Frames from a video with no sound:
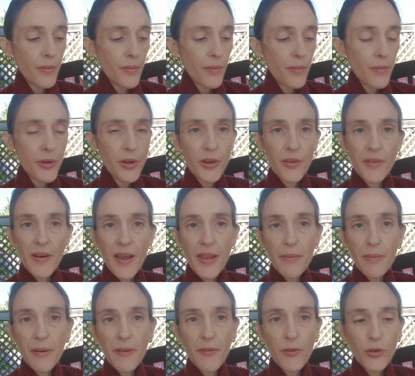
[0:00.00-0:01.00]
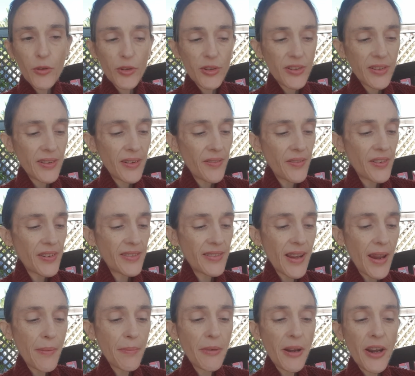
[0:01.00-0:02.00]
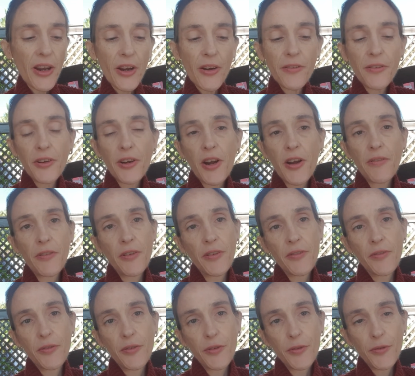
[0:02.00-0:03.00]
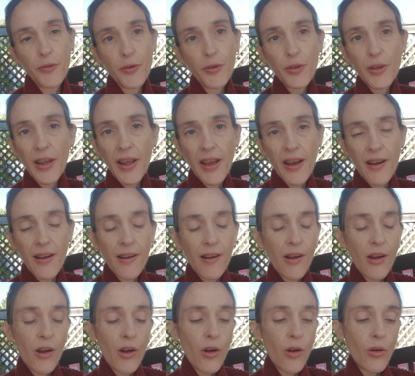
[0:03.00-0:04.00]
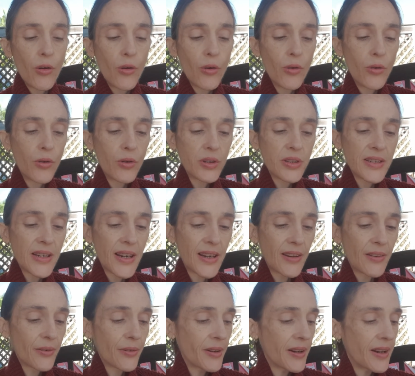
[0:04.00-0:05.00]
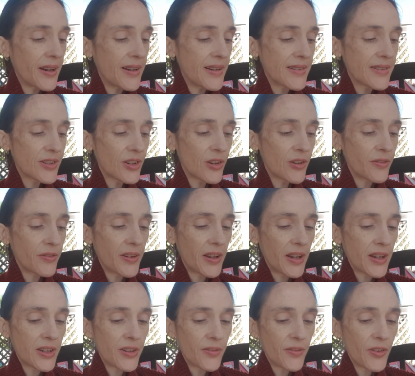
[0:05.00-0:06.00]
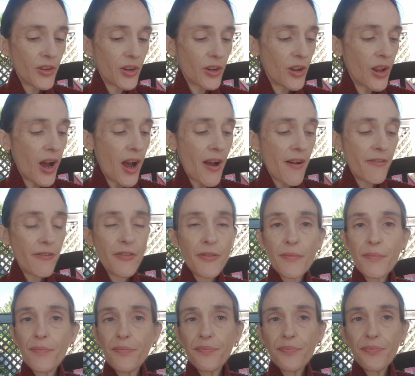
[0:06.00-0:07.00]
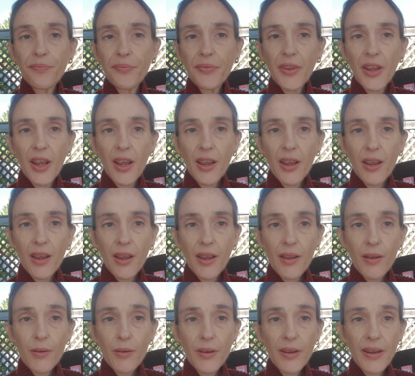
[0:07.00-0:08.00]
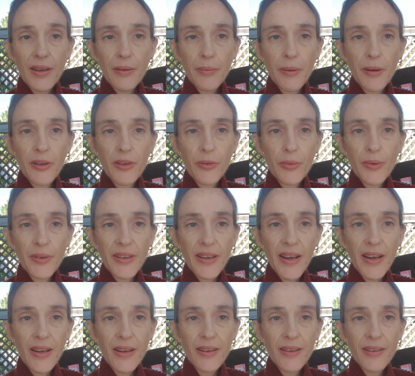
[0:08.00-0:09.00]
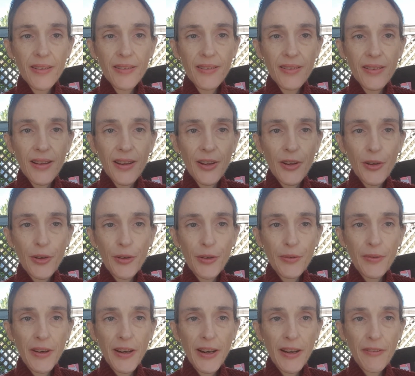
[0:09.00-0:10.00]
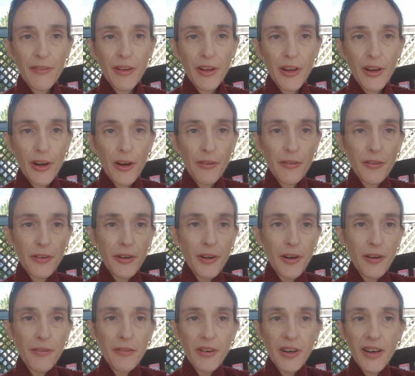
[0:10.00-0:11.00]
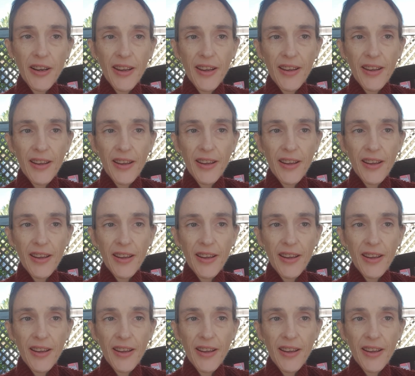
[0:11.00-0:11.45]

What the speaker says: Would you rather be forced to live the same day over and over for a full year, or take 3 years off the end of your life? Well, that depends what day it is that you're reliving over and over, I guess.